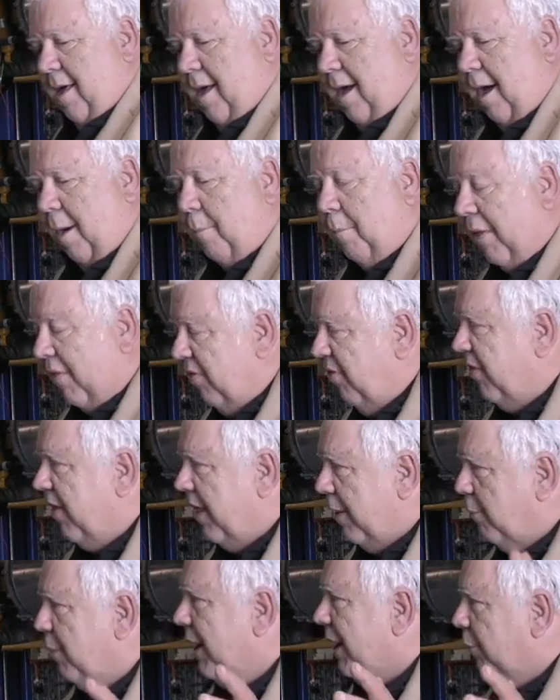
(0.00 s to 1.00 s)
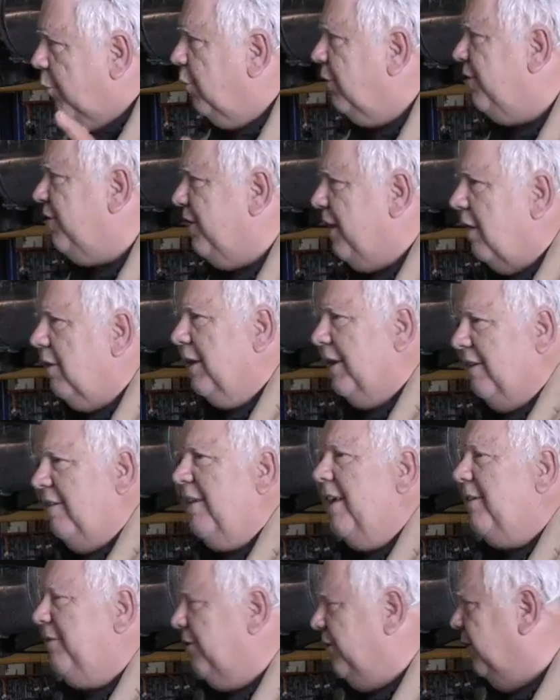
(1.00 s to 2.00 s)
Uh, but, th- but it will still
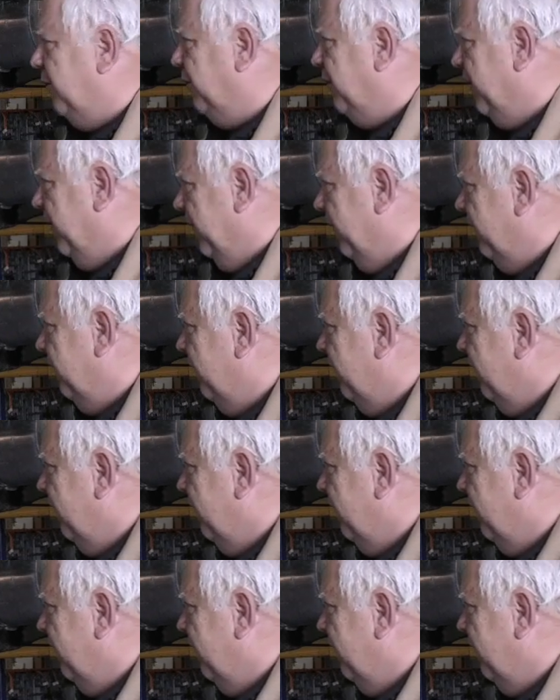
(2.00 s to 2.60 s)
exist, you see.